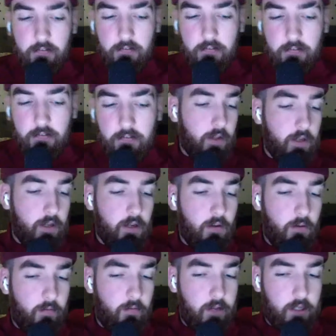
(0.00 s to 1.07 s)
Because I think a
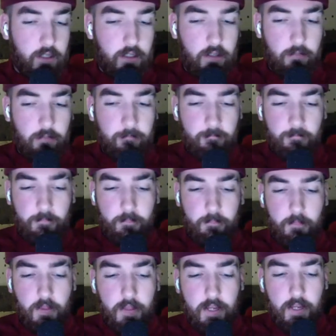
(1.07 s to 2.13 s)
lot of us
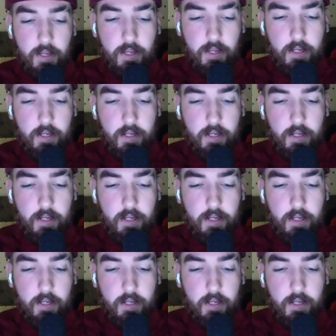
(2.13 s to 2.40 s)
think it's